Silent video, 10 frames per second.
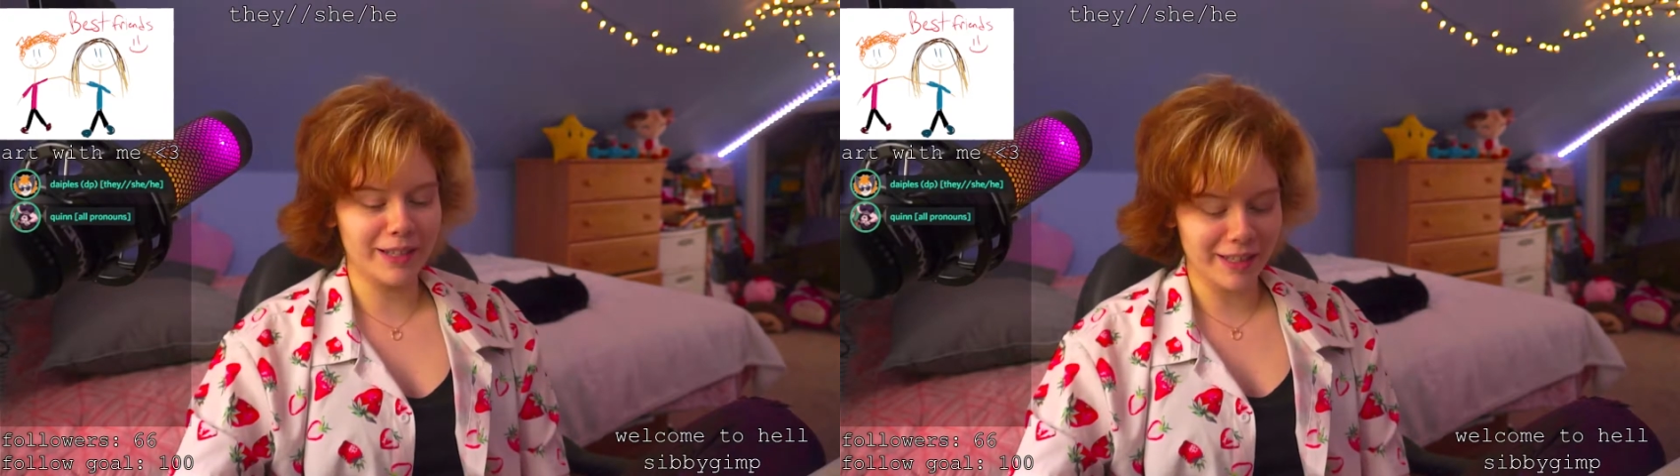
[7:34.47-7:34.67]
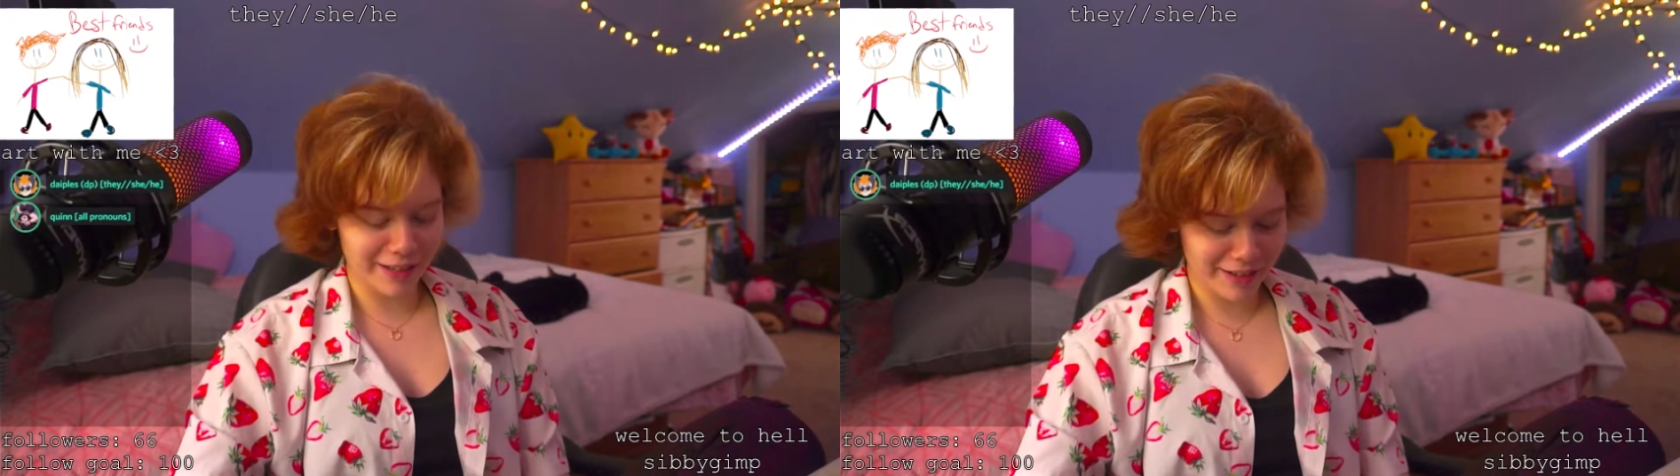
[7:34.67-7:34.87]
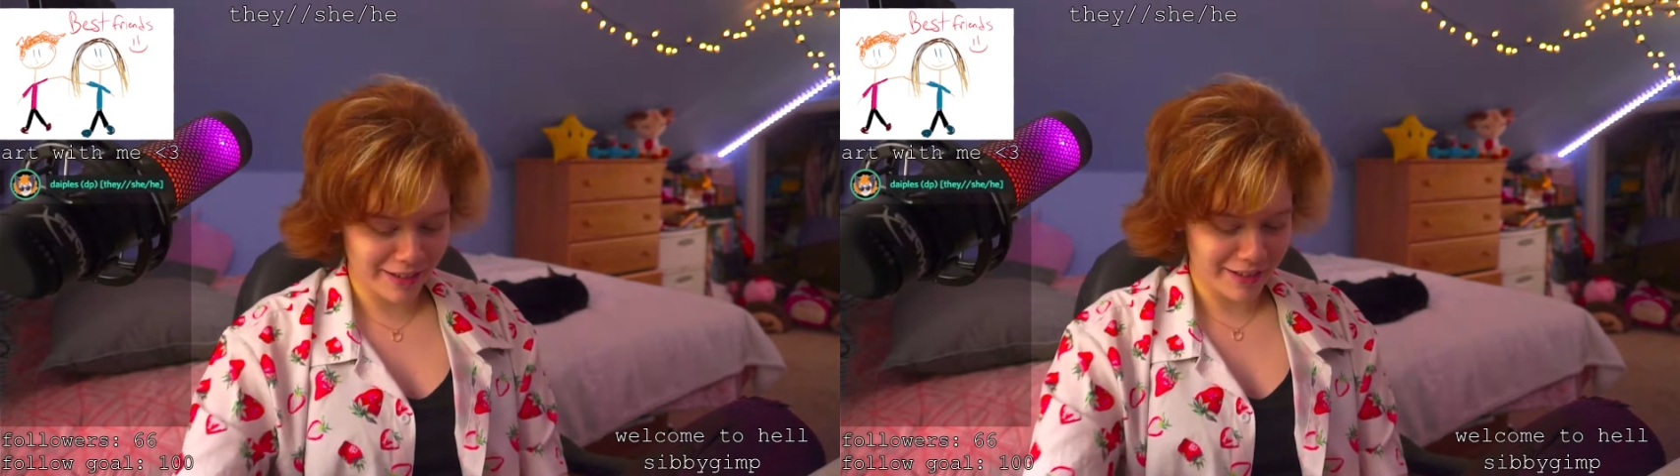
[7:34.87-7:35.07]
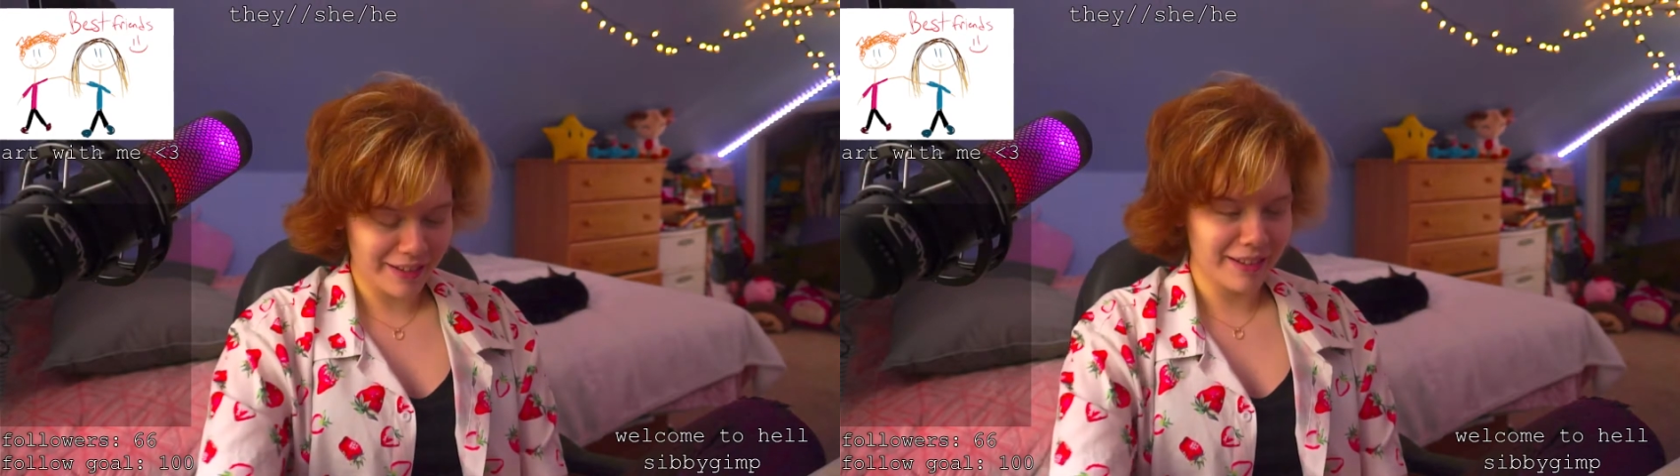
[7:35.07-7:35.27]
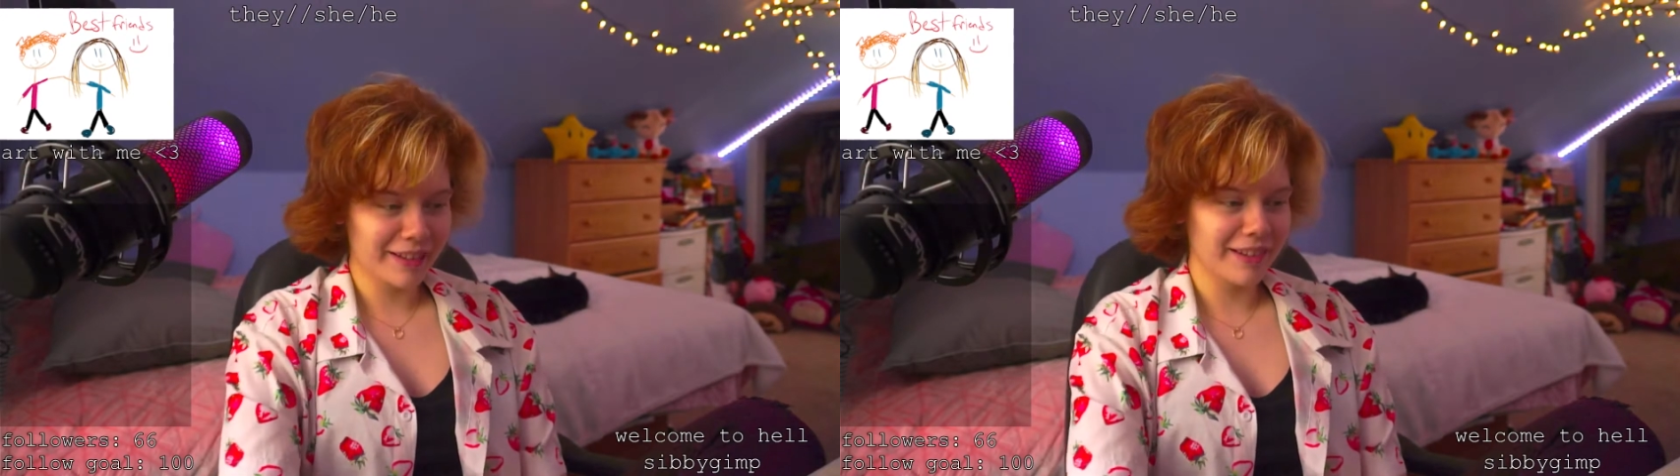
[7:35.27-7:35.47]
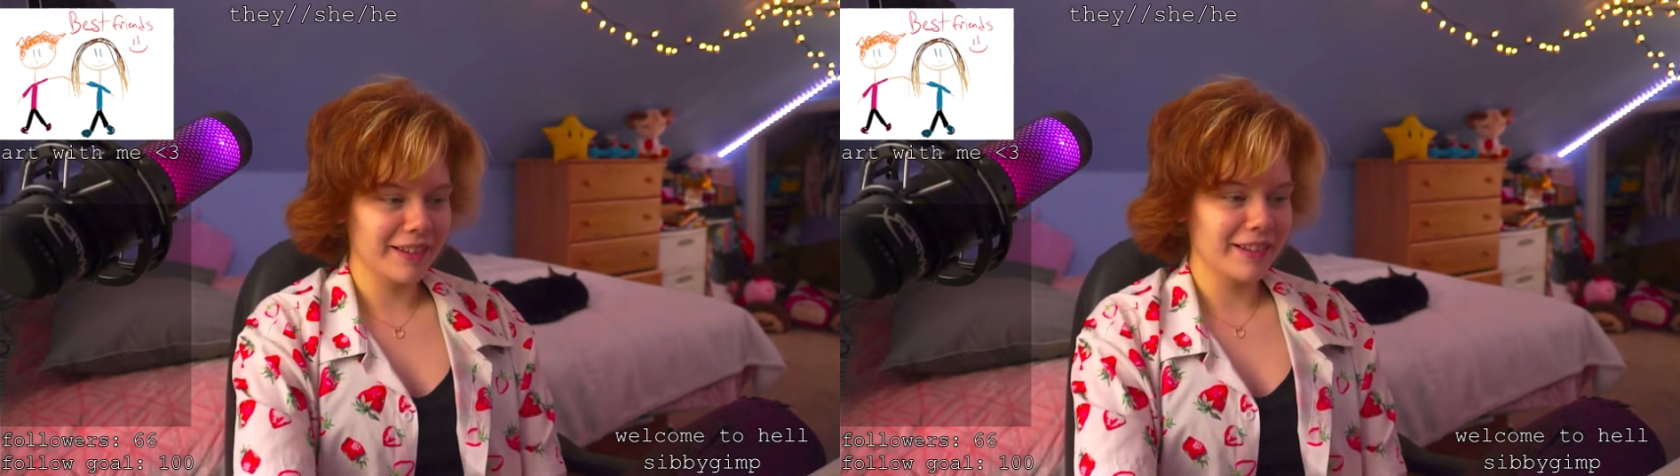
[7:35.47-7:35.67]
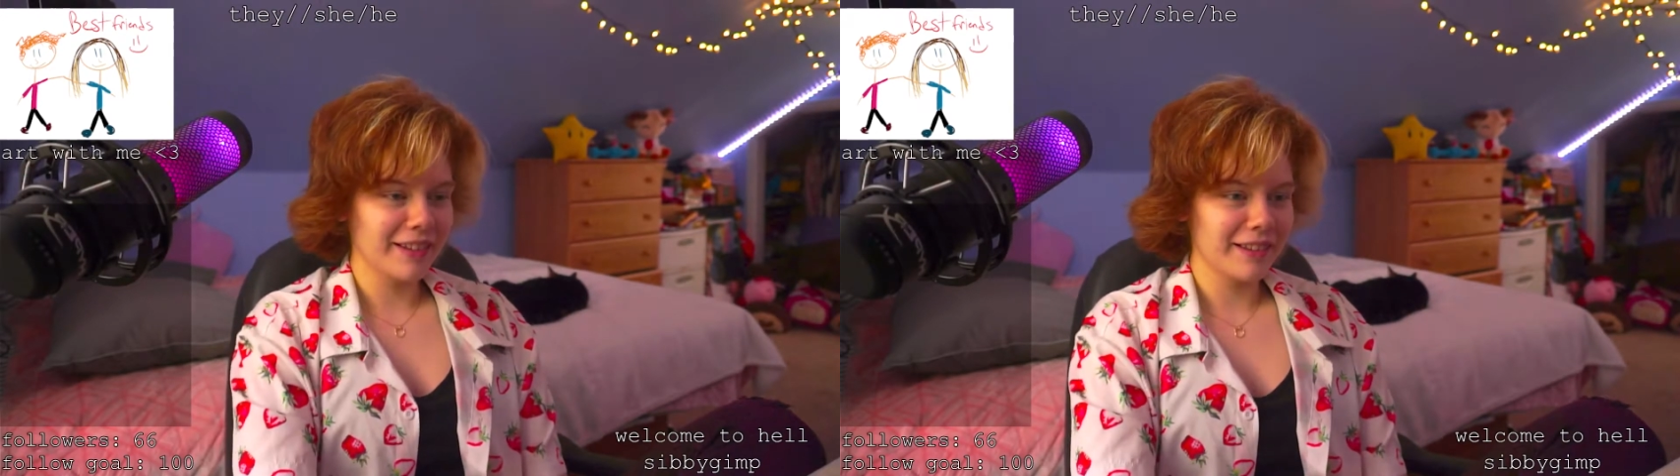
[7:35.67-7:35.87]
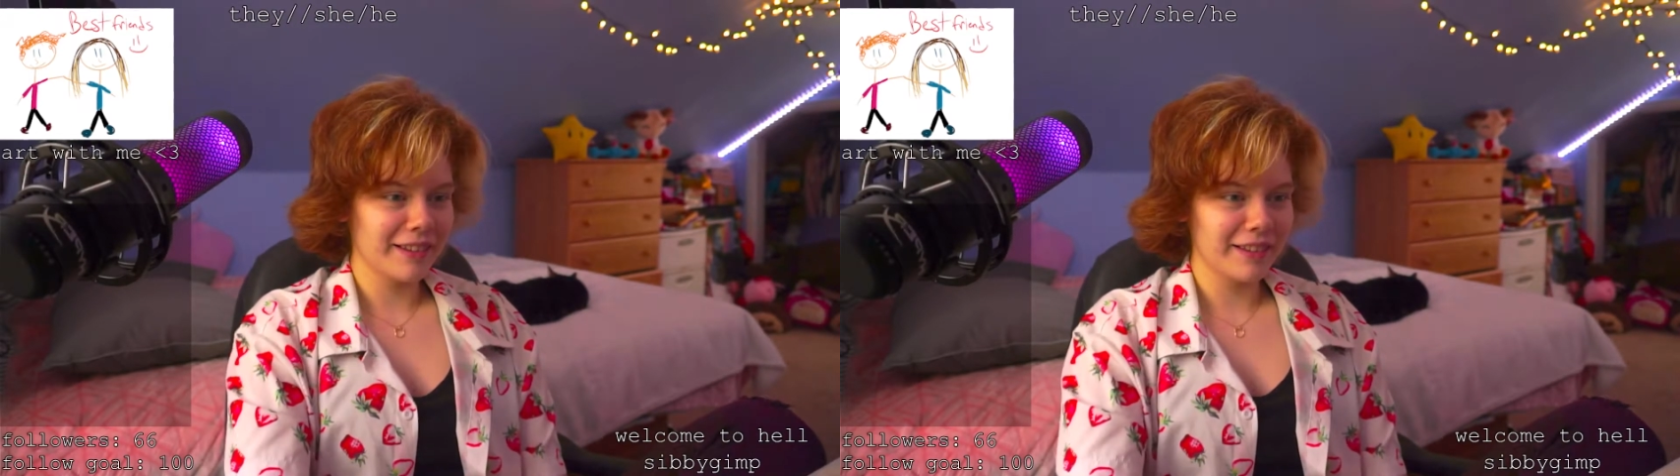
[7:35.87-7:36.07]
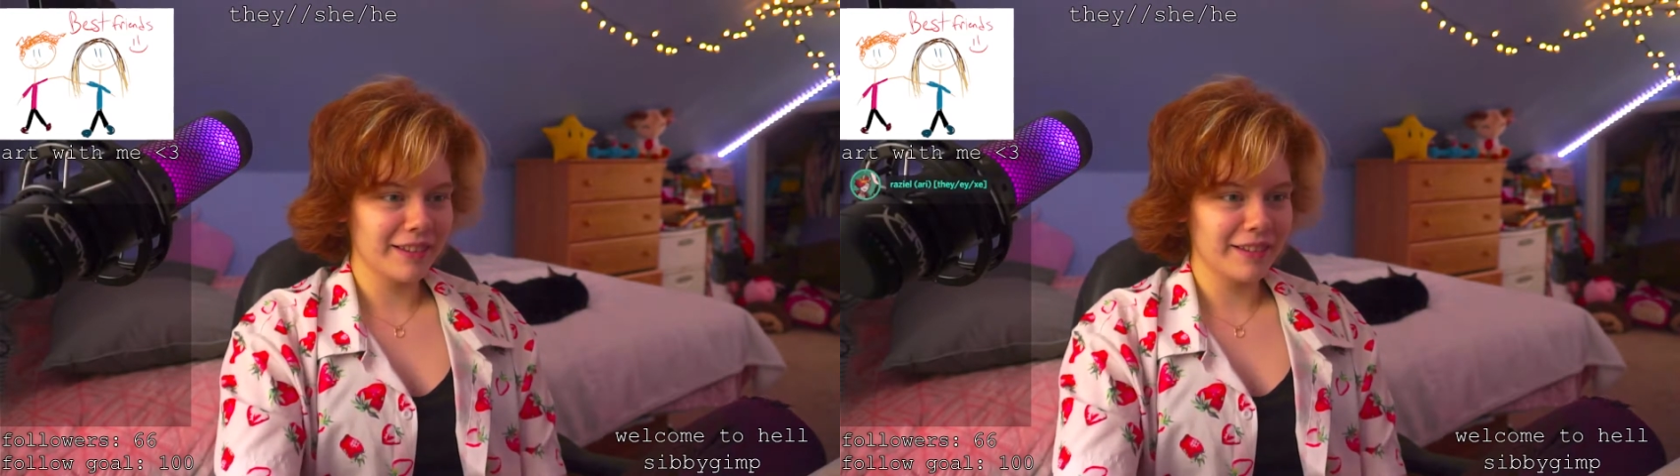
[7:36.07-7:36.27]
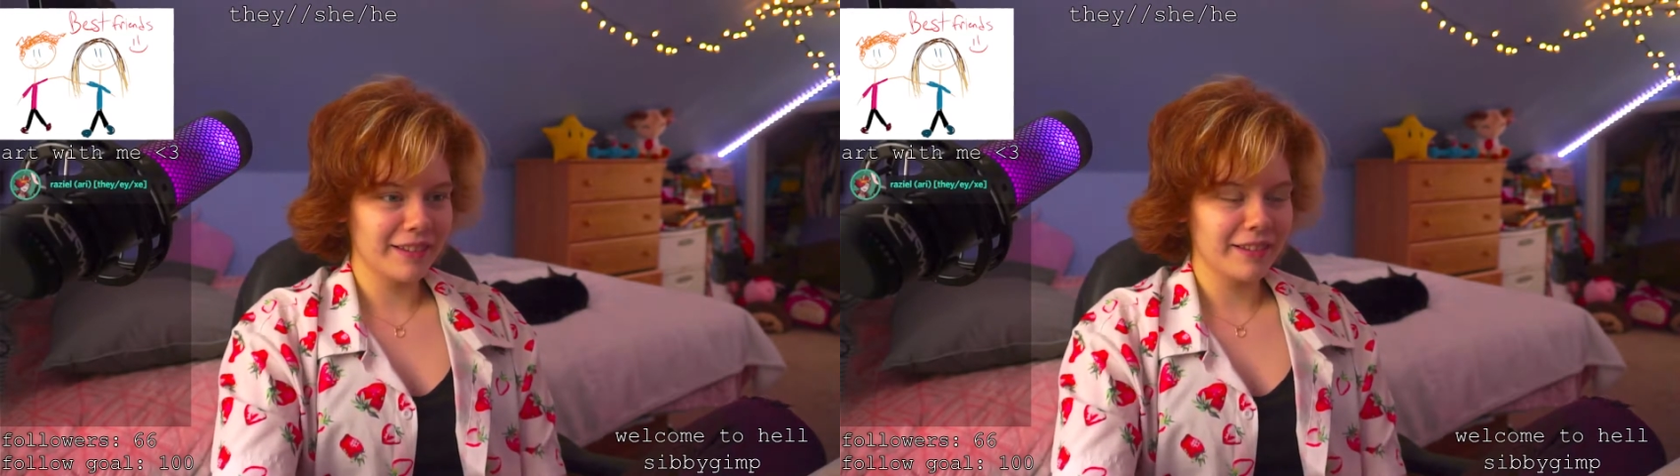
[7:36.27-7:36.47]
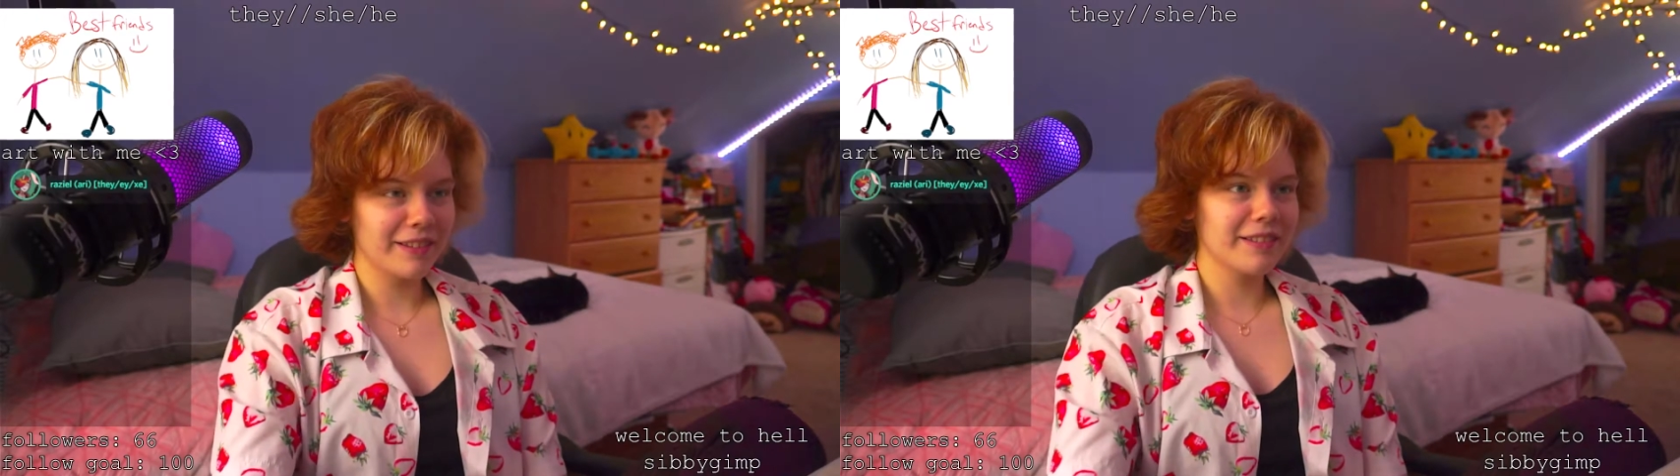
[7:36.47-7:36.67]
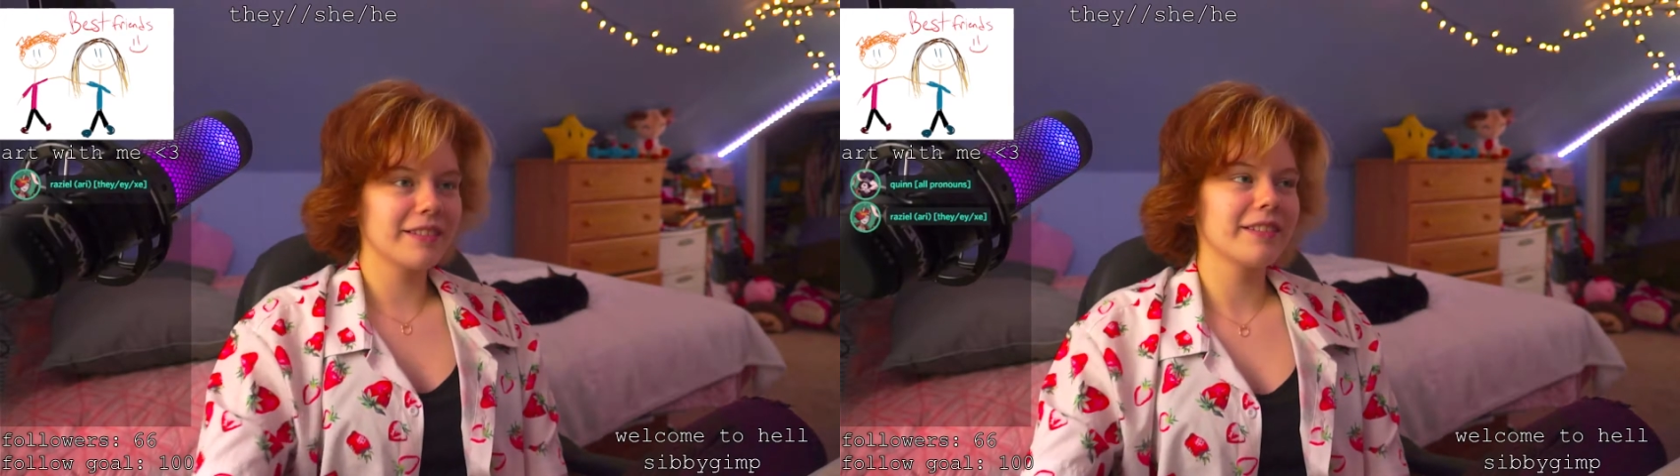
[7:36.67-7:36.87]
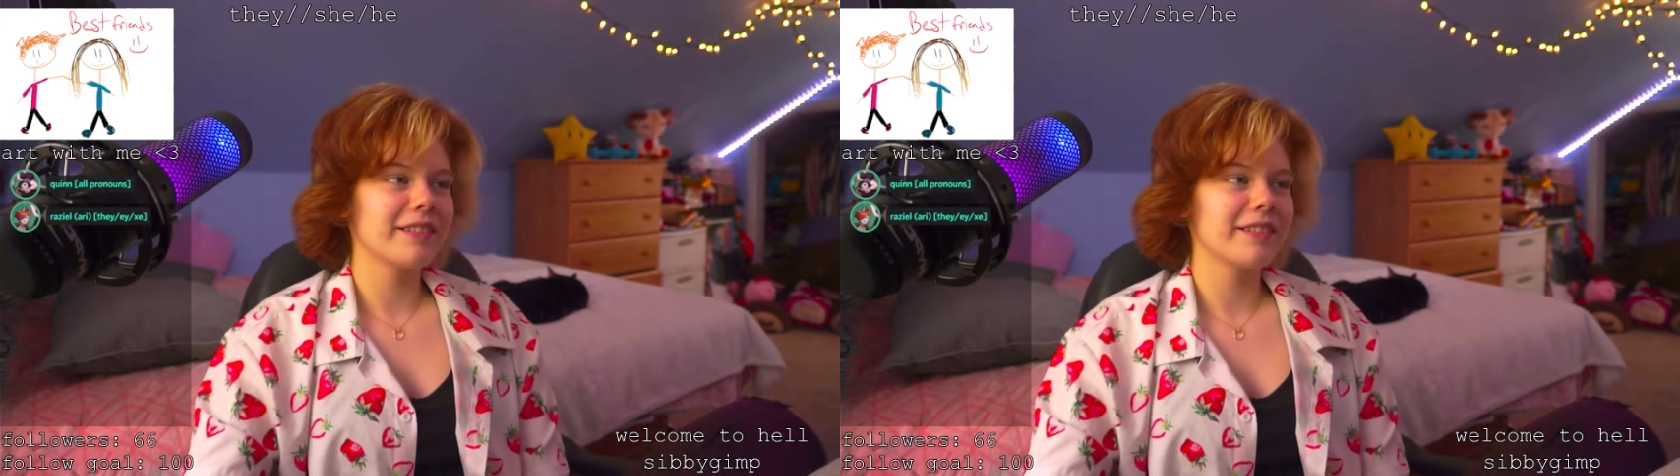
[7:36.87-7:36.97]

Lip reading: some reason.